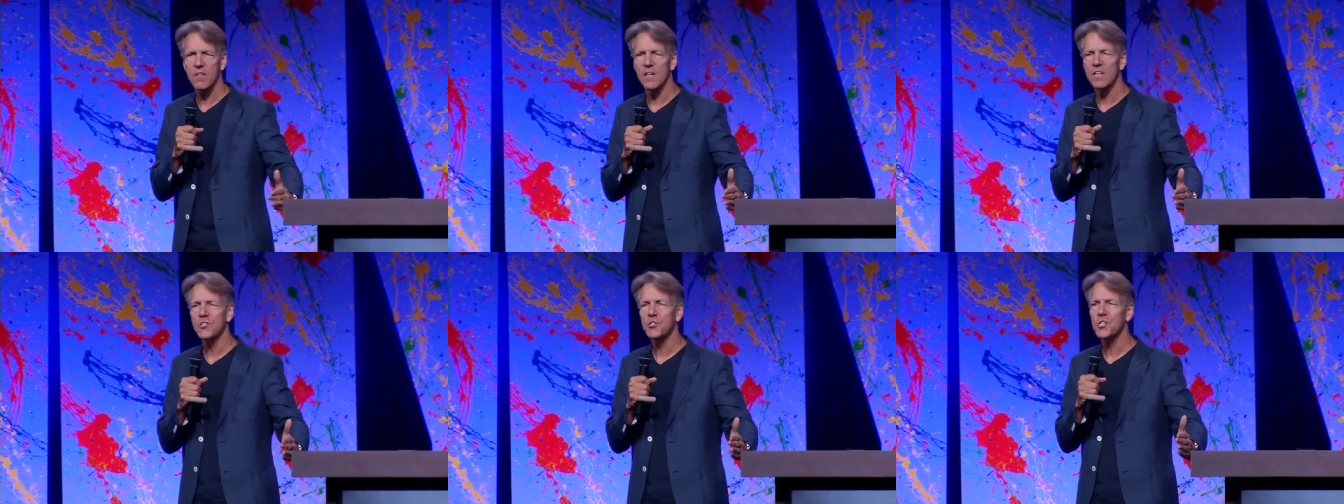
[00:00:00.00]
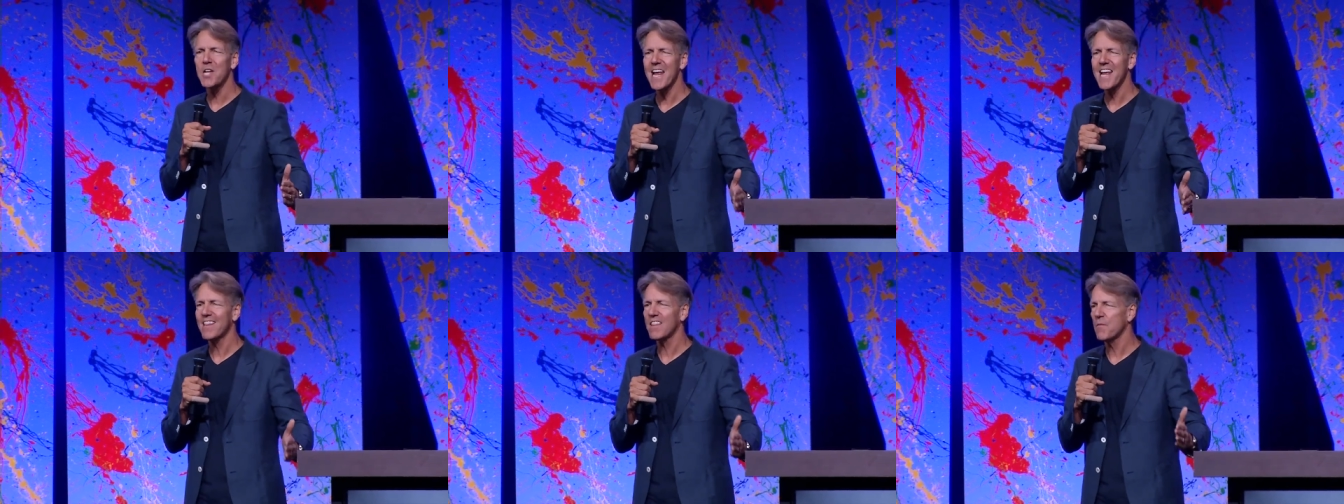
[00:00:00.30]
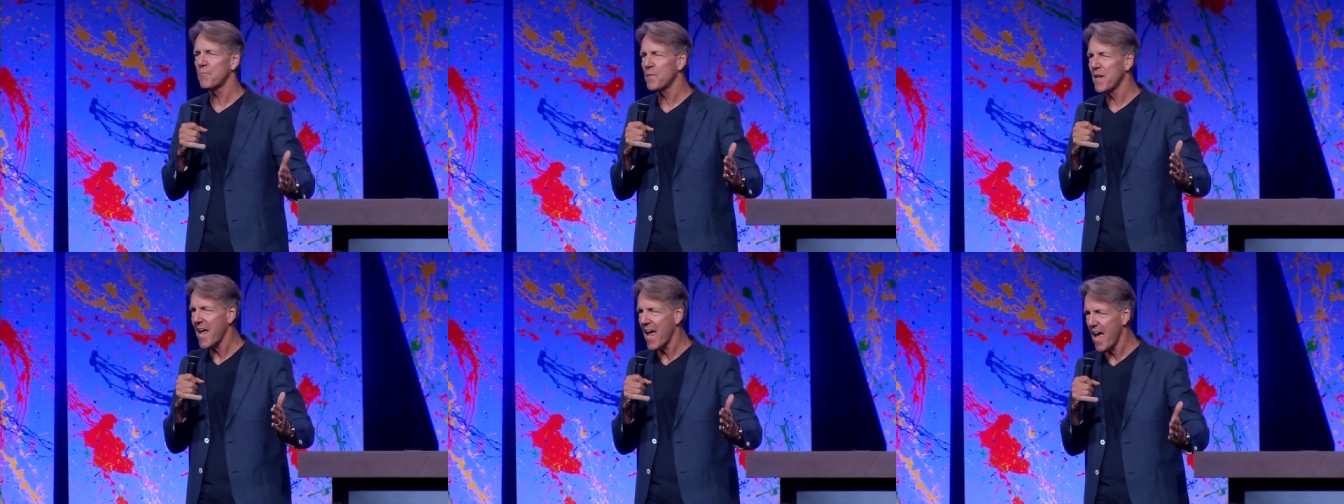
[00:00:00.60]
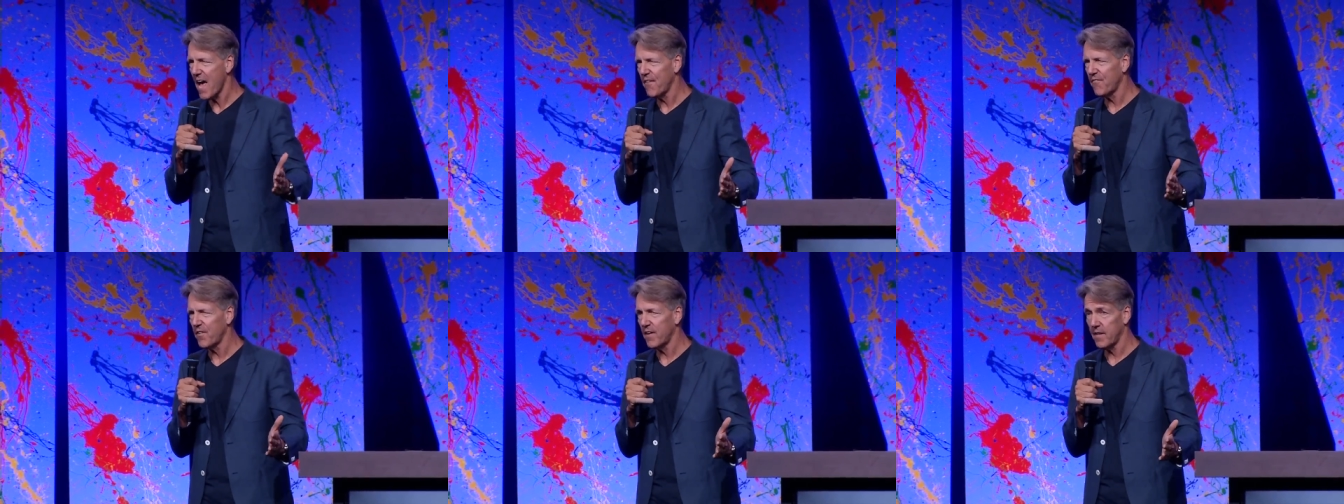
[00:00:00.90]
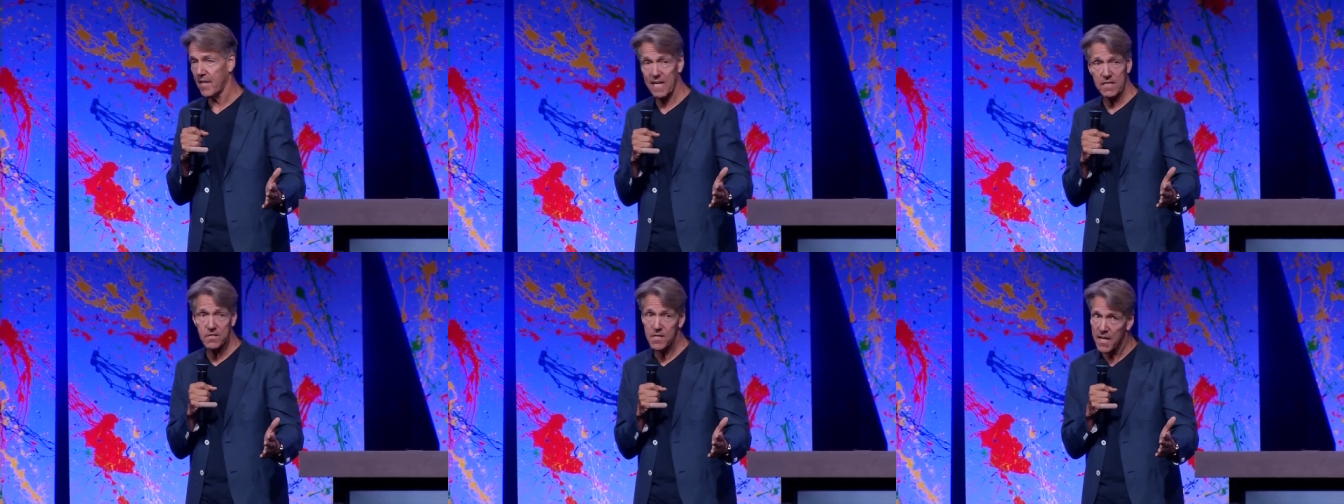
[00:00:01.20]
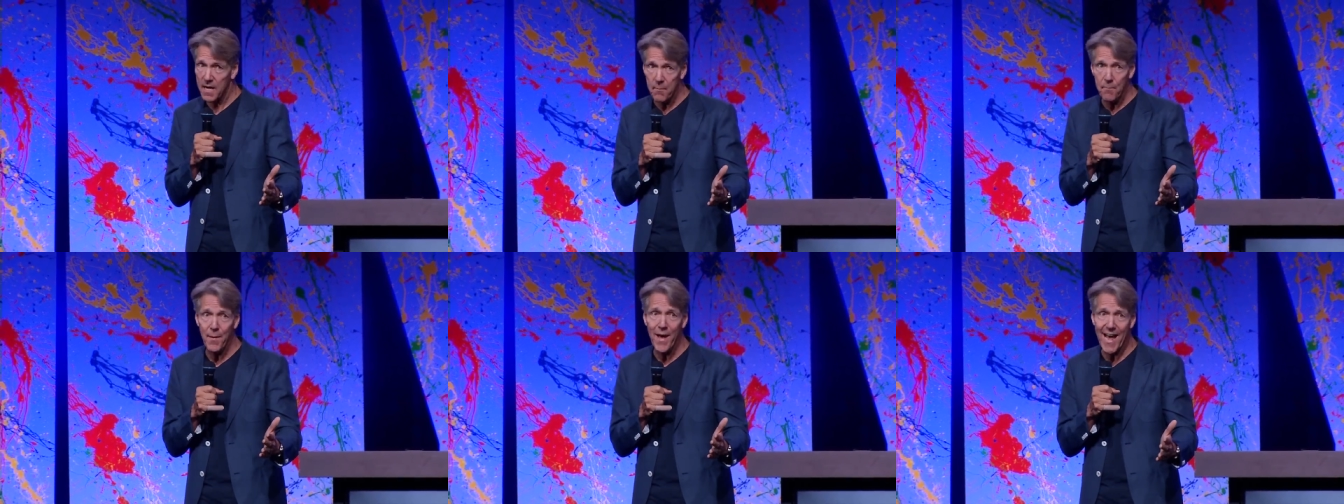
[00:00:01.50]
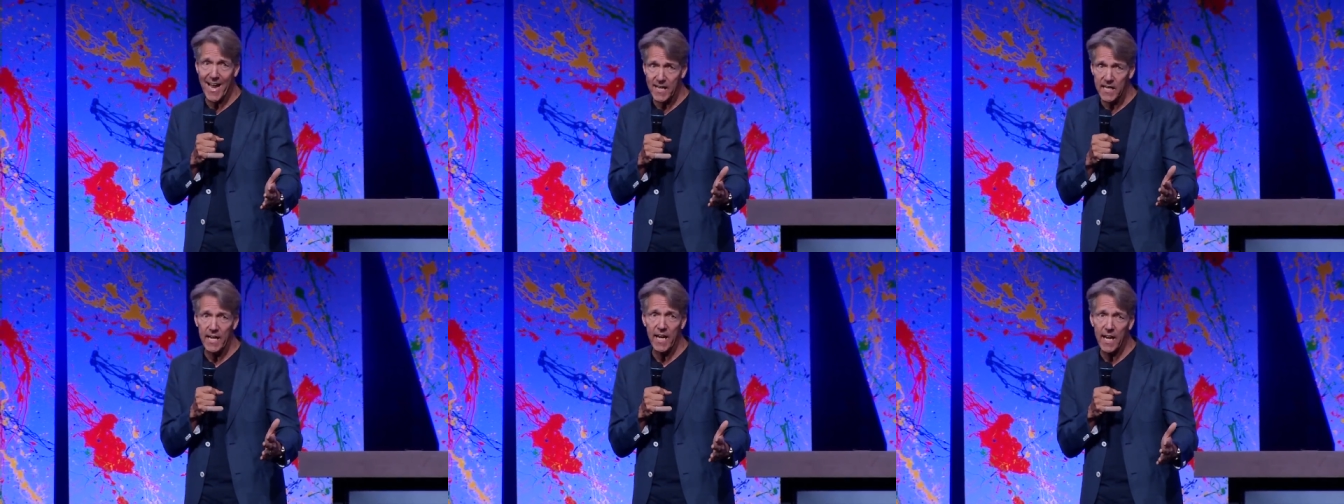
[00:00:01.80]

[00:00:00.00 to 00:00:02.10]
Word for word: Let's take them to heaven. That's not a bad